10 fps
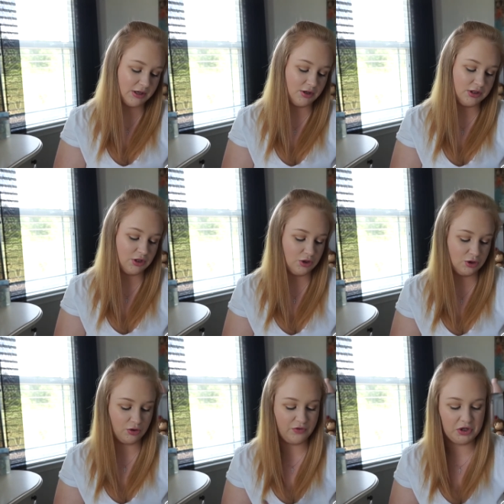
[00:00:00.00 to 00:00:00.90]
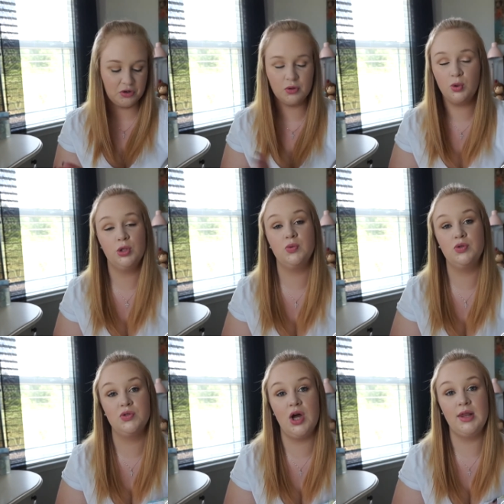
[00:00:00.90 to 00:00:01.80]
constitutional federal courts,
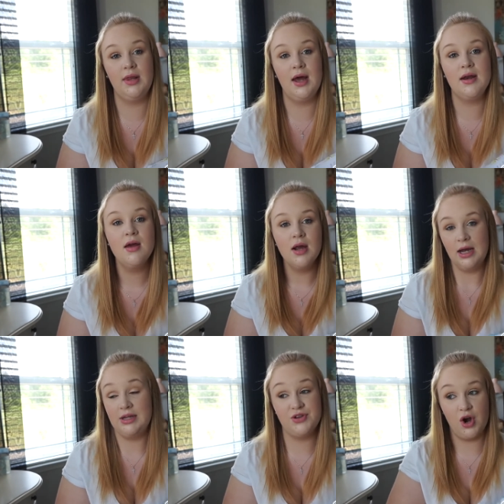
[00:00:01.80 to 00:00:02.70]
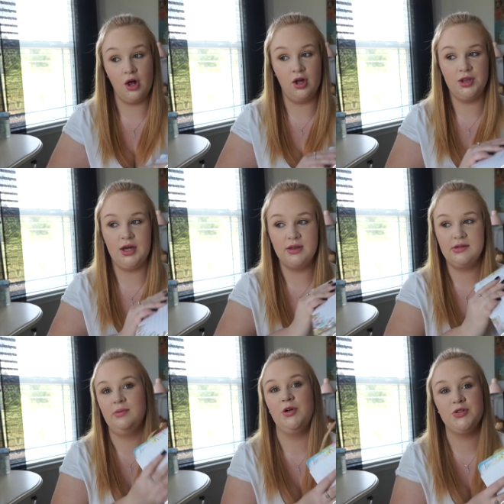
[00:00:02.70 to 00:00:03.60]
which was online. I took all online
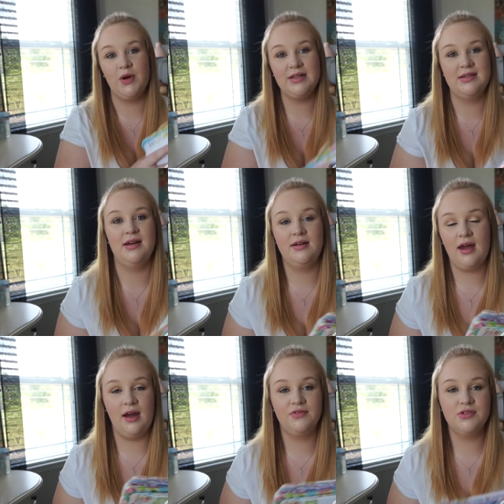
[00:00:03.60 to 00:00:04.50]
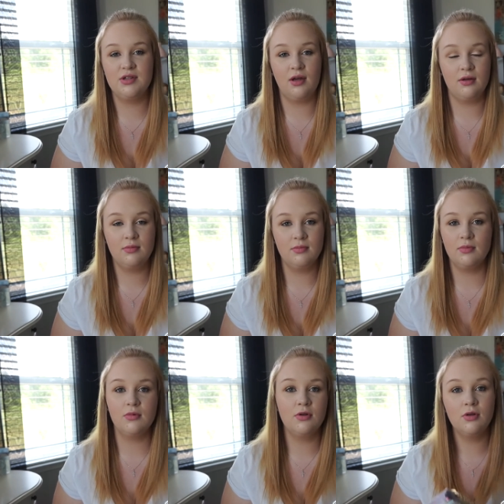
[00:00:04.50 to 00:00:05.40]
this summer, so I didn't have to
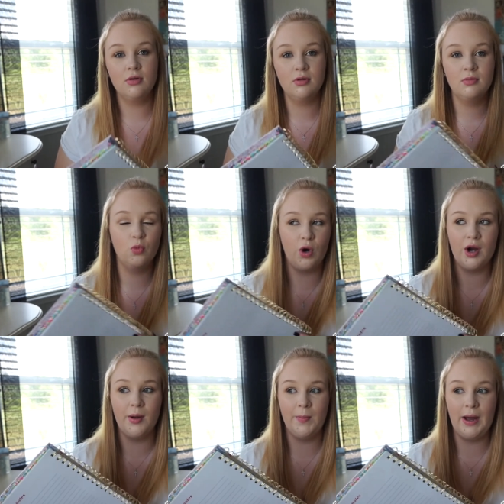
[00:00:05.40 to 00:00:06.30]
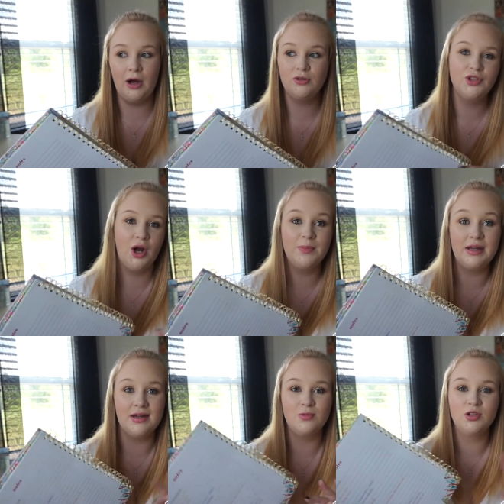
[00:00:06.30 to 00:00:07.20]
worry about not
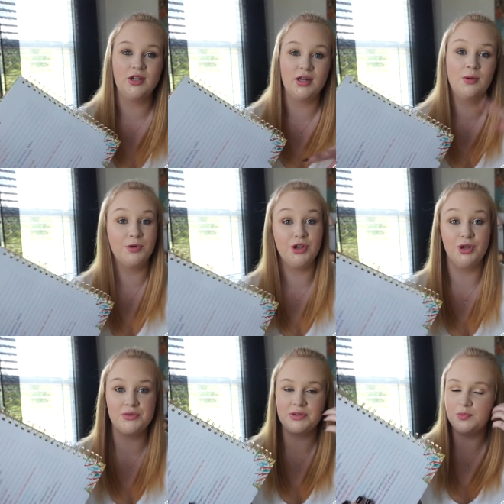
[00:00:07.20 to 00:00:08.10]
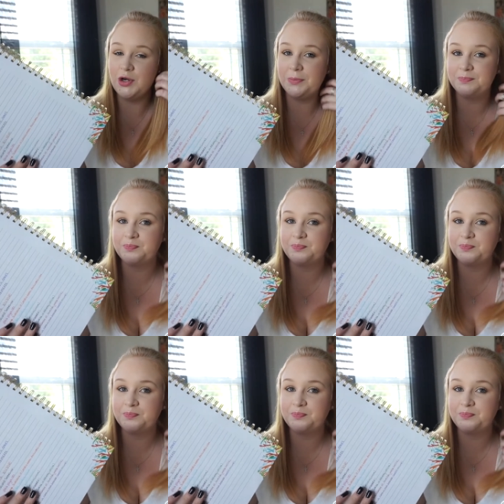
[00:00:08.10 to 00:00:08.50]
being able to get up and go somewhere.